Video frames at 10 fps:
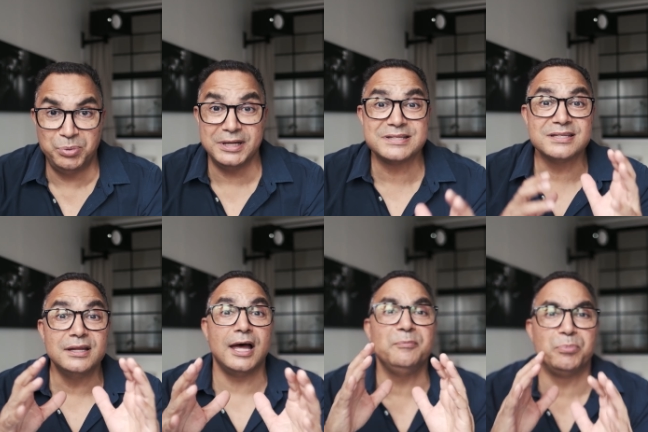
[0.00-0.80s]
but it's
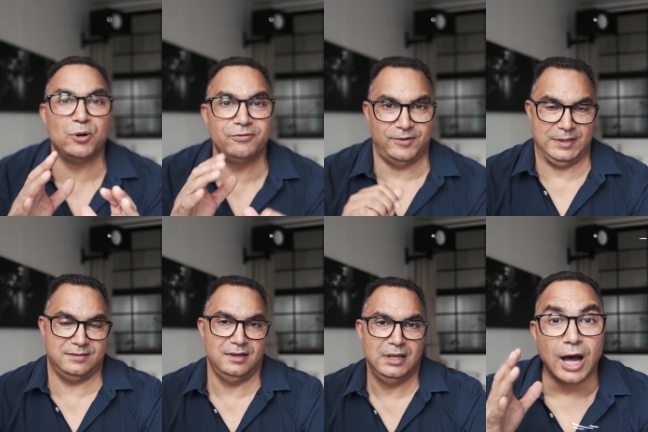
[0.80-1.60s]
not
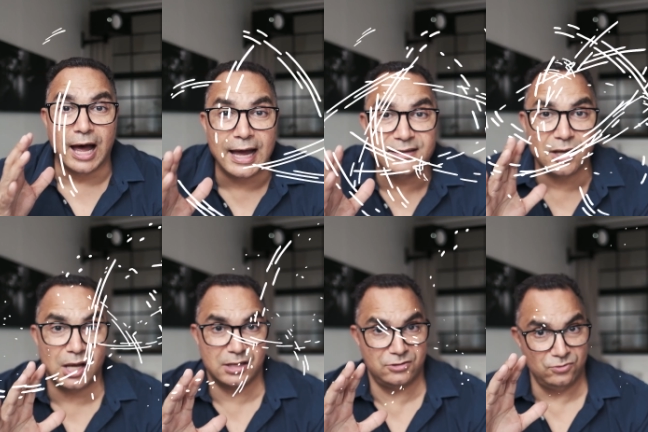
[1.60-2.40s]
perfect. I
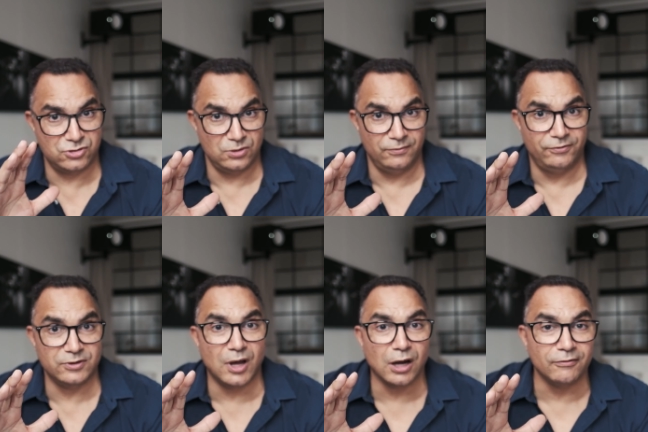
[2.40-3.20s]
talked to certain
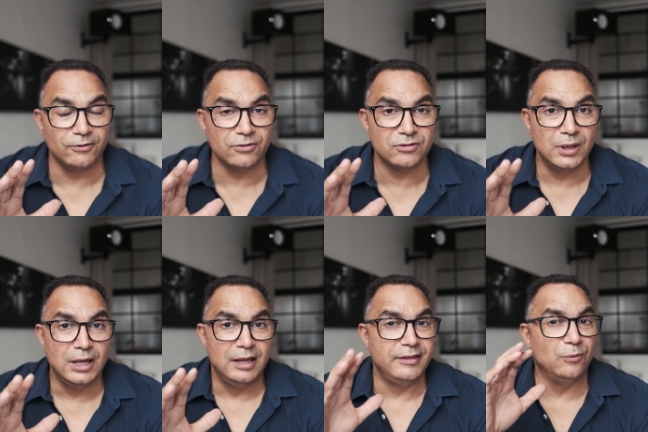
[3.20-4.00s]
photographers
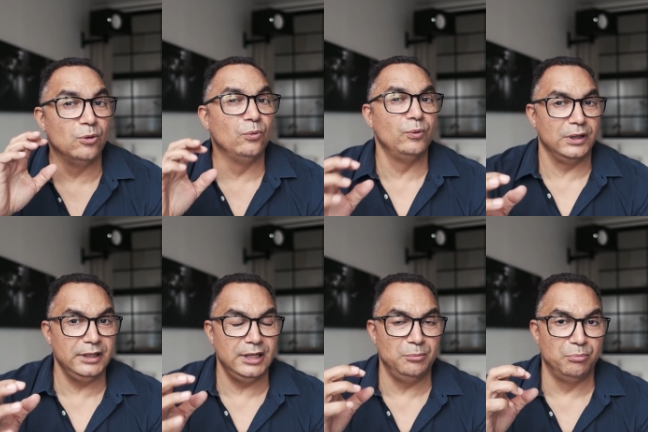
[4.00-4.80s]
that were
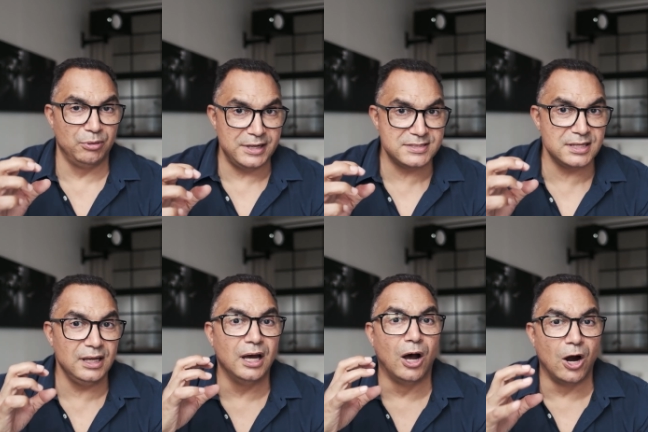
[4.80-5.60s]
really
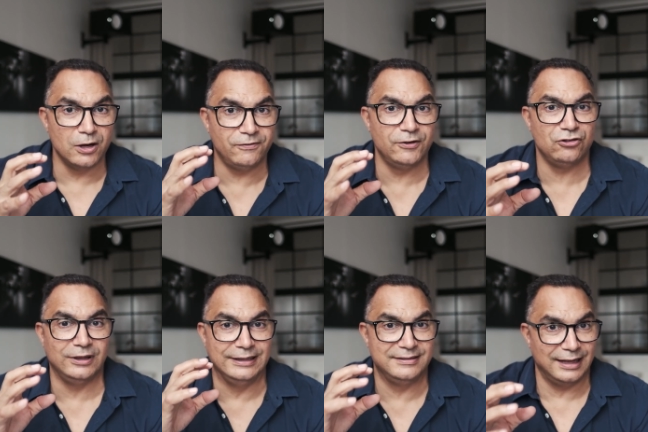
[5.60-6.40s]
embracing artificial
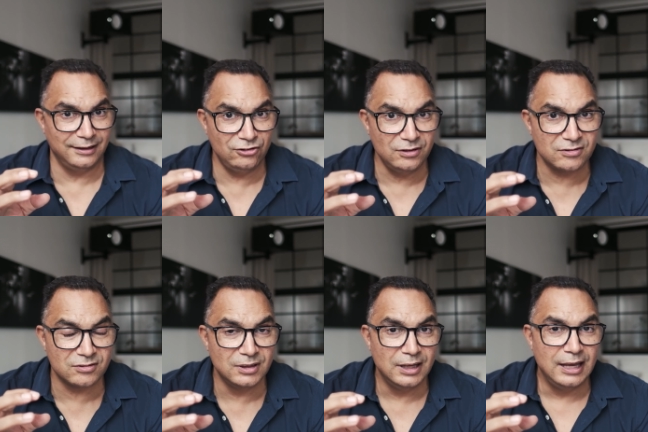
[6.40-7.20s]
intelligence,
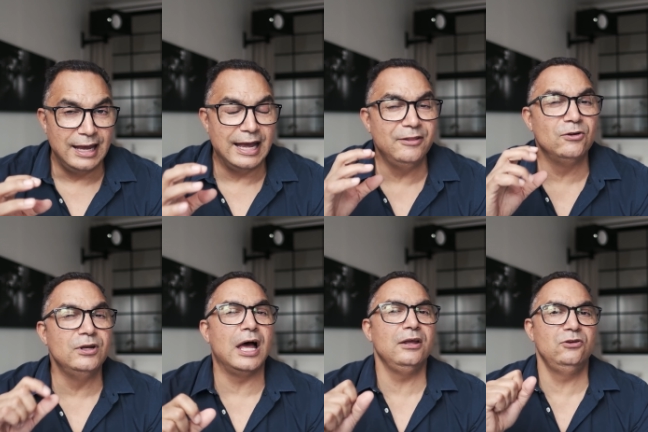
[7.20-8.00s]
and they're
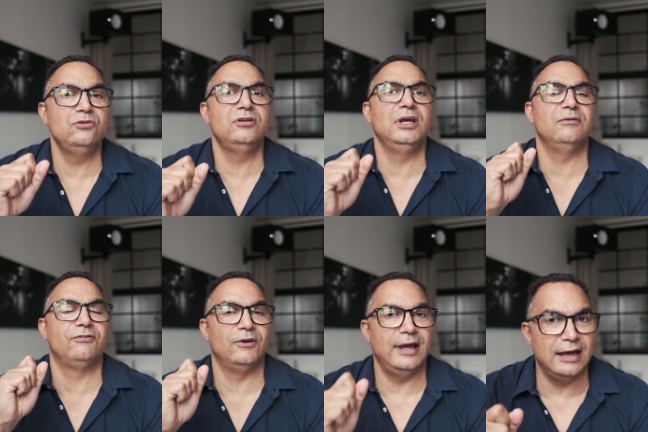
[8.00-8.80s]
not using it
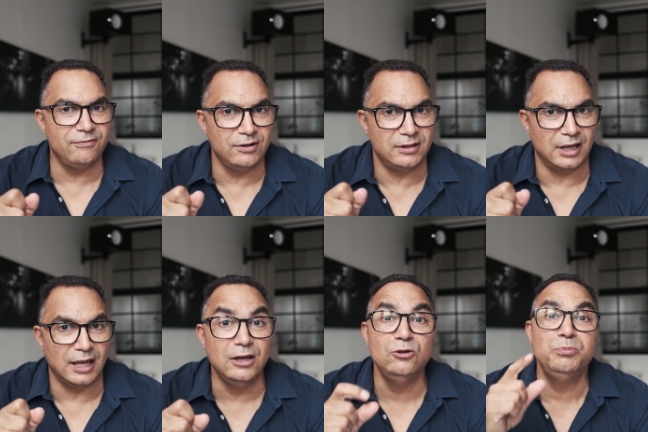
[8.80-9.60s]
for everything,
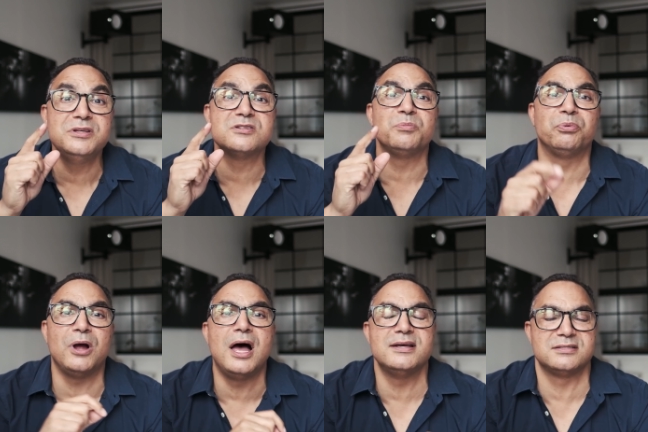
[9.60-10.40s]
and you'd be
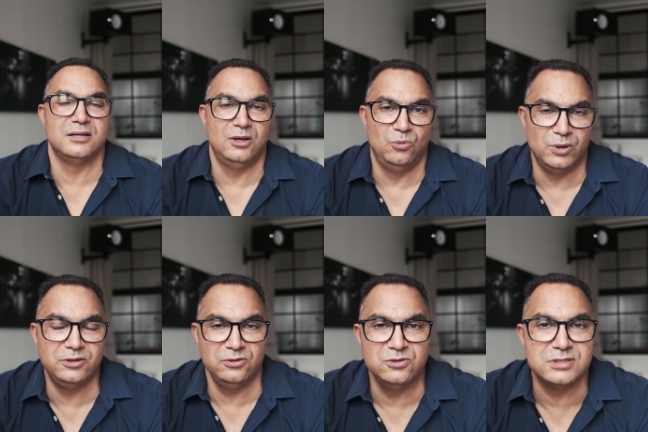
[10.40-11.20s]
surprised what
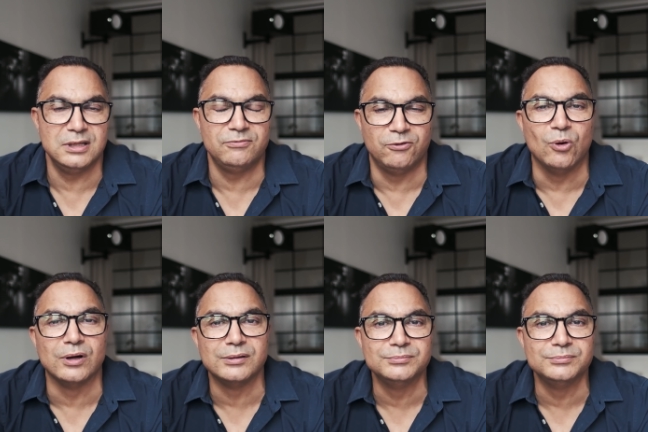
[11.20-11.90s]
they're using it for.